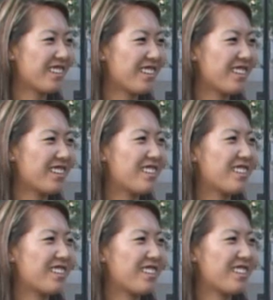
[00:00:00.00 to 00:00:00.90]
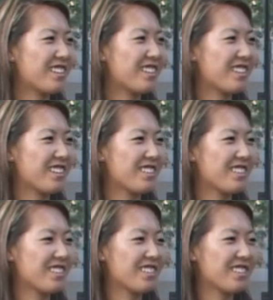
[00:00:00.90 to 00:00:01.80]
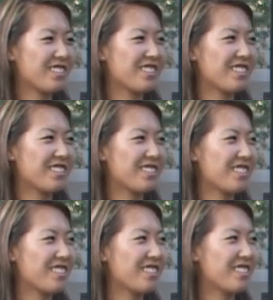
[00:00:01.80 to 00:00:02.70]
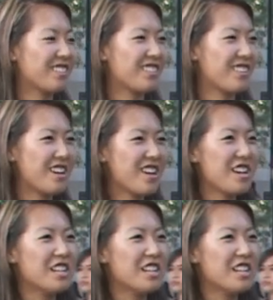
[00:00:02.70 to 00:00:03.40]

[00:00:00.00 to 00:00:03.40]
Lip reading: (not speaking)